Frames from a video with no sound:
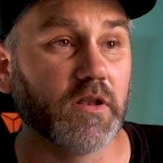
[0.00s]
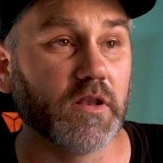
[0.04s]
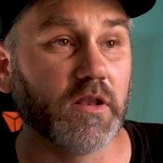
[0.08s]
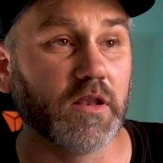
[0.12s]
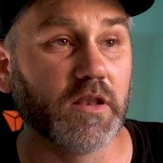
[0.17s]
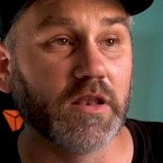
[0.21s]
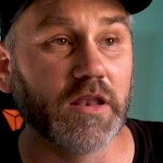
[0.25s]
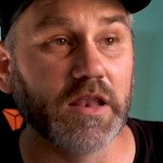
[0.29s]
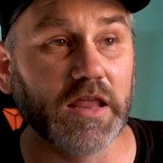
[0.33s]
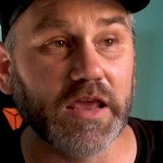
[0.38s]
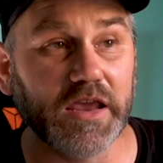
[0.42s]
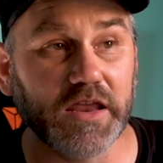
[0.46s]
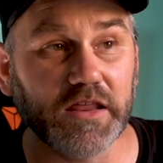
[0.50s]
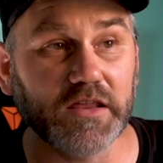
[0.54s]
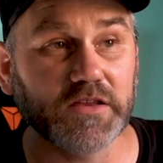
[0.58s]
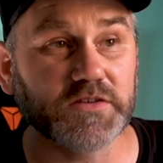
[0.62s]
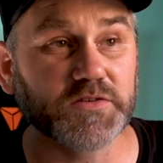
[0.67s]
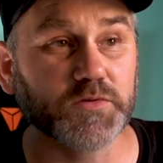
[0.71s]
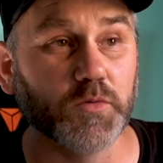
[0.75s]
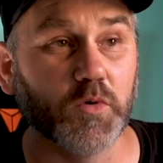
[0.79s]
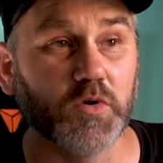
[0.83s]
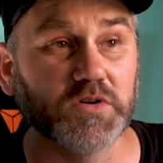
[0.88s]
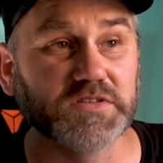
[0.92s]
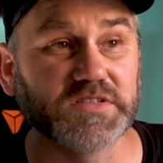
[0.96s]
leaning
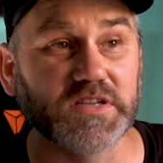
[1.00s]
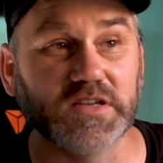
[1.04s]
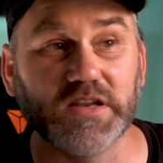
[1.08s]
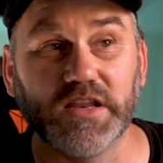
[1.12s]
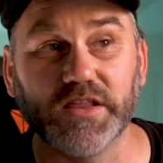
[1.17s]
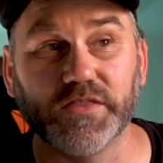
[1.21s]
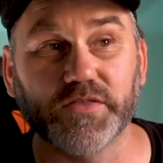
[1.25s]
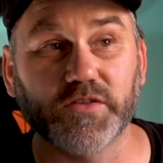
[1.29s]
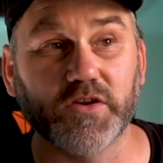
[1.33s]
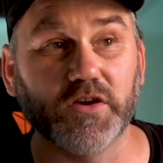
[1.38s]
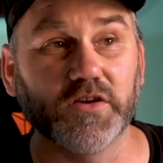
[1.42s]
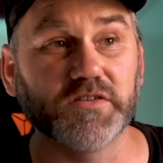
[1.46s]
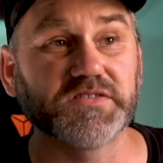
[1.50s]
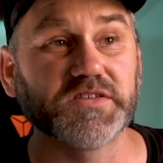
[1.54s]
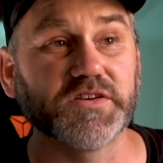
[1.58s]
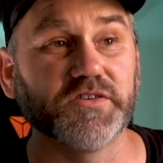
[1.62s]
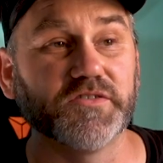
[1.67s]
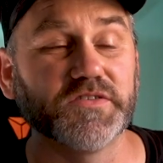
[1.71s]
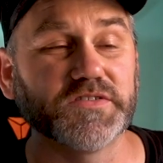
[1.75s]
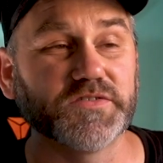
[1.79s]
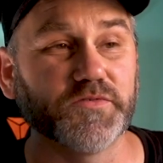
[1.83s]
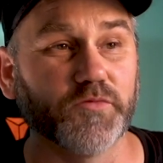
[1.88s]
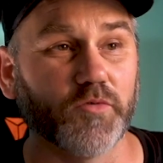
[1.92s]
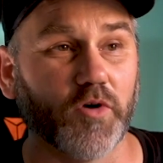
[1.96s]
towards the Lithgow
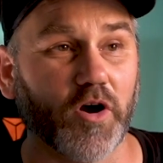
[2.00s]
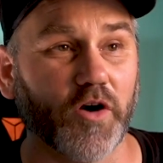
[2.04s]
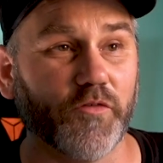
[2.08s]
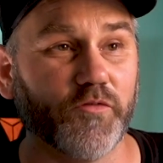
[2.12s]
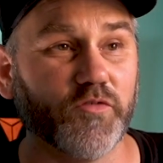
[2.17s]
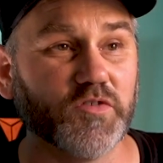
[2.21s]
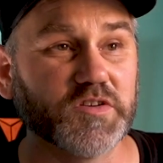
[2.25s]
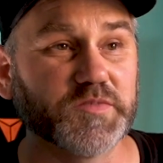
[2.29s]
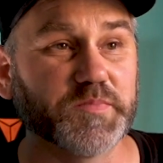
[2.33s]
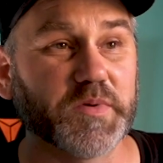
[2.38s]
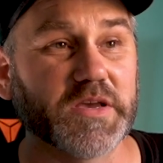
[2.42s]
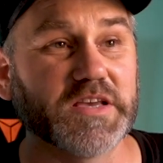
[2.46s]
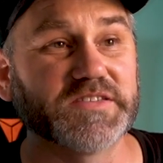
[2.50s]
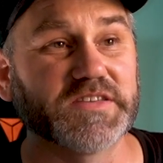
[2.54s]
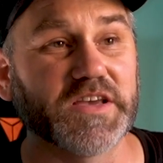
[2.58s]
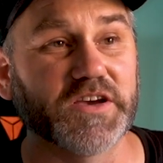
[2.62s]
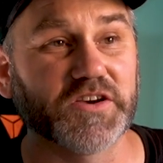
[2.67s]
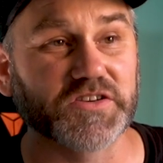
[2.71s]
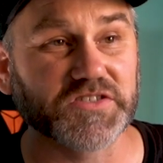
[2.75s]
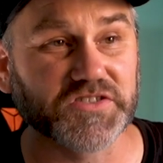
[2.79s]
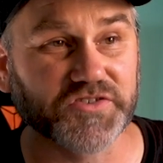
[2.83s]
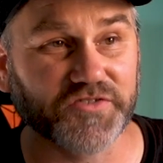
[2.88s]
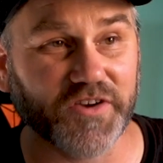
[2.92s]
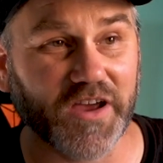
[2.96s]
series of rifles because
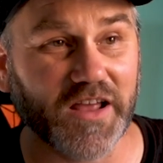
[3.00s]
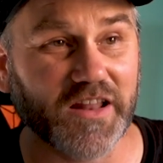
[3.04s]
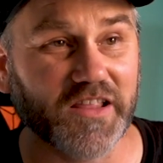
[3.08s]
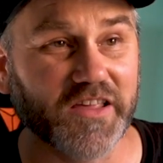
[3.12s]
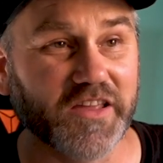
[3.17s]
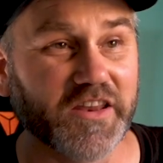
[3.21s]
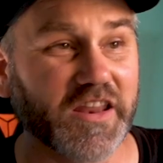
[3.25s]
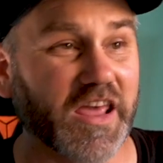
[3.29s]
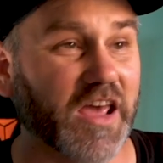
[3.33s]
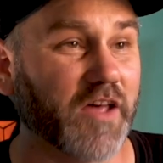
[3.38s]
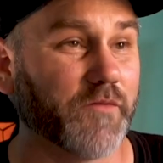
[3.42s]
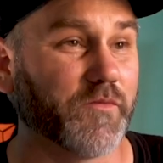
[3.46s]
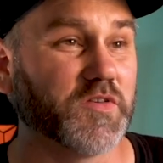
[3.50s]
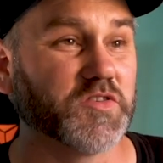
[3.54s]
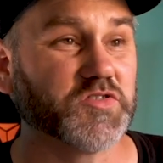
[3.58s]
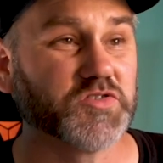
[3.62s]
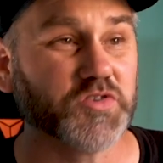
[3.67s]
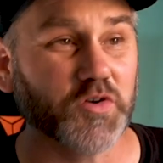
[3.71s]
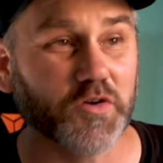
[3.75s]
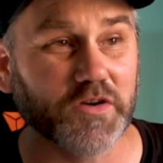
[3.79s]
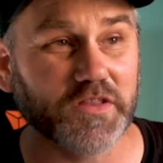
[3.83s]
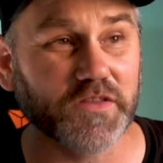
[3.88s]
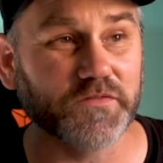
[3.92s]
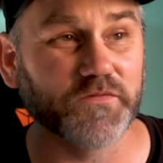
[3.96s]
they're Australian and I've
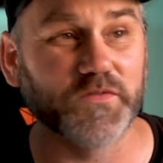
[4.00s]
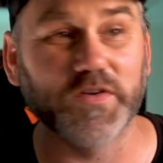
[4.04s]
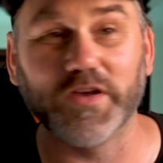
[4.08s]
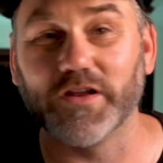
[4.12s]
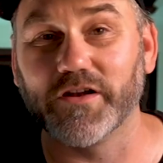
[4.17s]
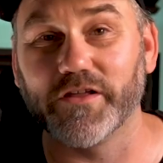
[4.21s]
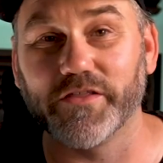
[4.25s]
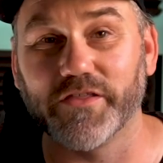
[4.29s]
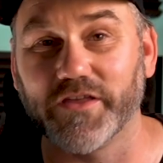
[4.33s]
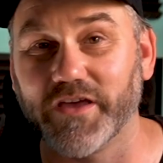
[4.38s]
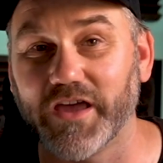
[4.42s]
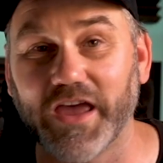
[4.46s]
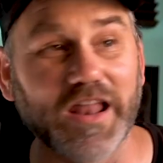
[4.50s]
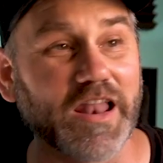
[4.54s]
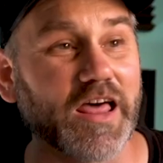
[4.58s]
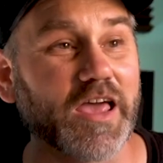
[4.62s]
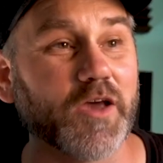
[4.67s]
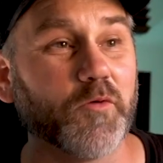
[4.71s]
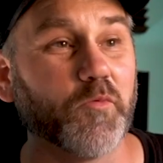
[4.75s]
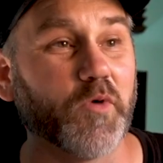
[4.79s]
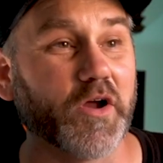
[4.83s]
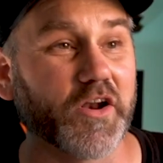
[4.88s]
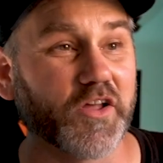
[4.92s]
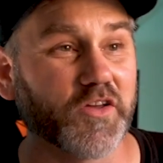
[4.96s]
enjoyed the feel of the
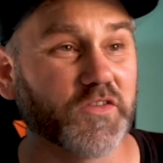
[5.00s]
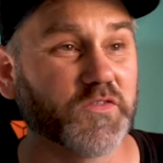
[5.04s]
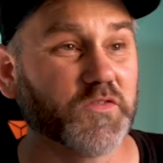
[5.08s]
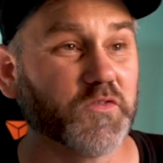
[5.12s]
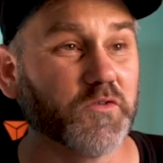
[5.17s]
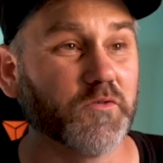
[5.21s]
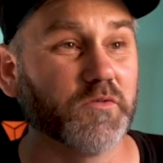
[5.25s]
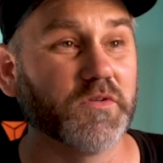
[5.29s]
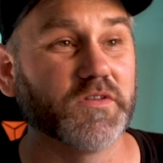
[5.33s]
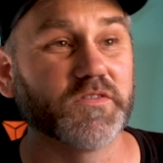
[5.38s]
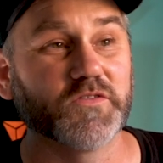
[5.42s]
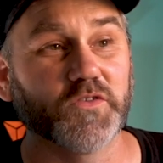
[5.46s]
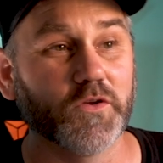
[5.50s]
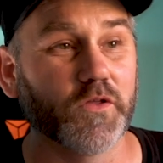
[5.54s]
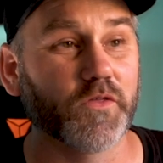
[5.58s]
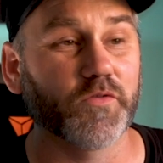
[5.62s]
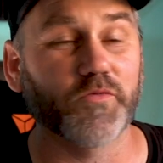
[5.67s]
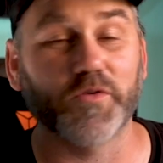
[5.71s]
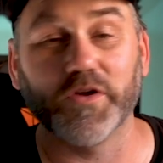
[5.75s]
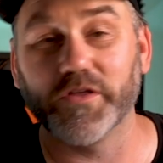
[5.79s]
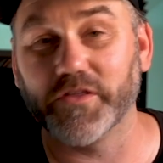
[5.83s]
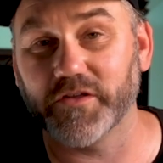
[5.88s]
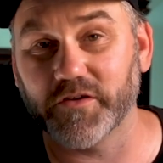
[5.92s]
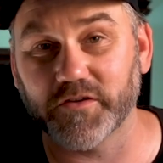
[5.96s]
LA 102 in
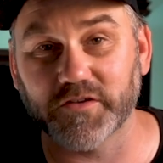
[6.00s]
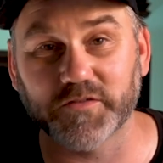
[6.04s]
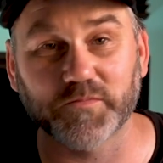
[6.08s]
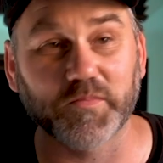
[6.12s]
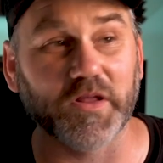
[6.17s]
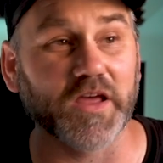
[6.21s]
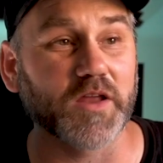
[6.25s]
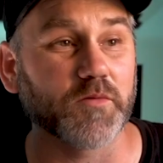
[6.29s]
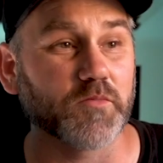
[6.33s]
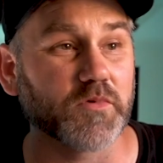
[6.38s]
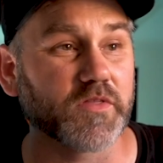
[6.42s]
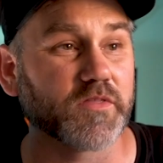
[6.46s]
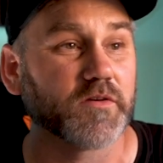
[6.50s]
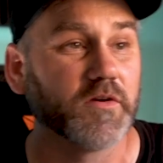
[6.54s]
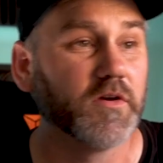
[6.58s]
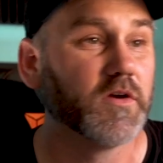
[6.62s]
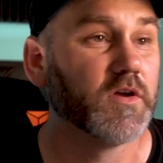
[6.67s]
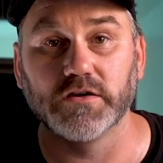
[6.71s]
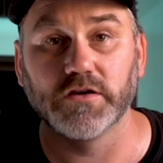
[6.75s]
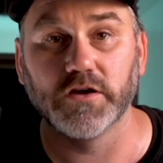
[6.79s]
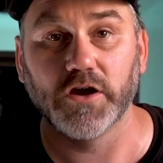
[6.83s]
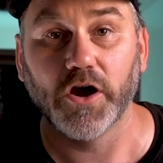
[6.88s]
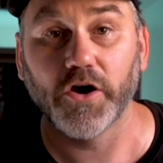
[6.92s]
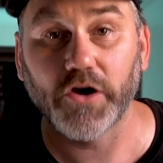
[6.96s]
223 that it's played with.
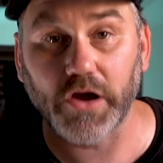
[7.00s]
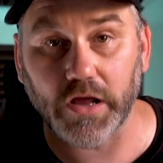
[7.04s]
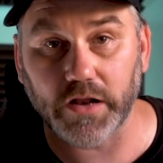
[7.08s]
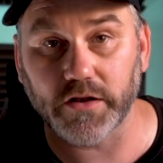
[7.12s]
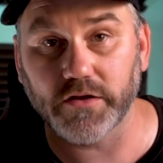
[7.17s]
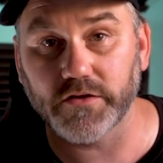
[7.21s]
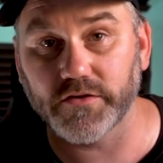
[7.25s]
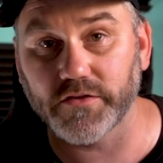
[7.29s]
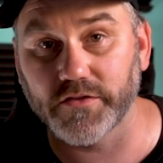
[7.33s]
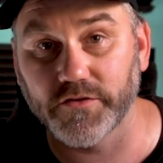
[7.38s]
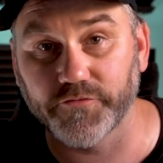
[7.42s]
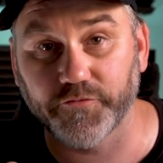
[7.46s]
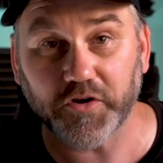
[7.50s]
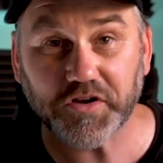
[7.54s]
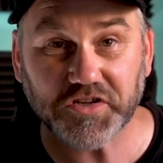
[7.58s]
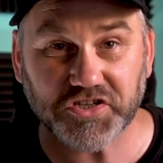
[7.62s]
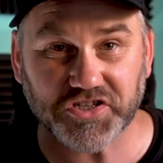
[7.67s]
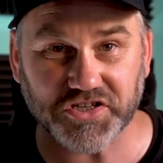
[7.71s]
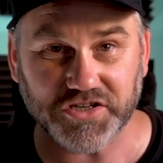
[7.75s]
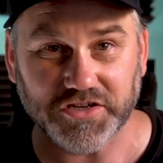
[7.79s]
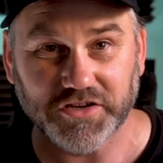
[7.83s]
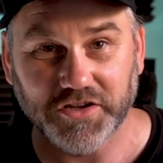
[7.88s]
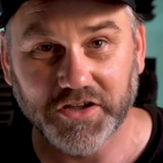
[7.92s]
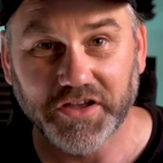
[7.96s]
All right, the
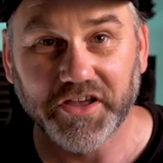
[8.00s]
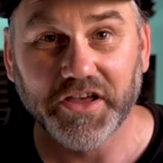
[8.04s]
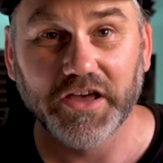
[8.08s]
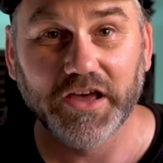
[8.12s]
fridge.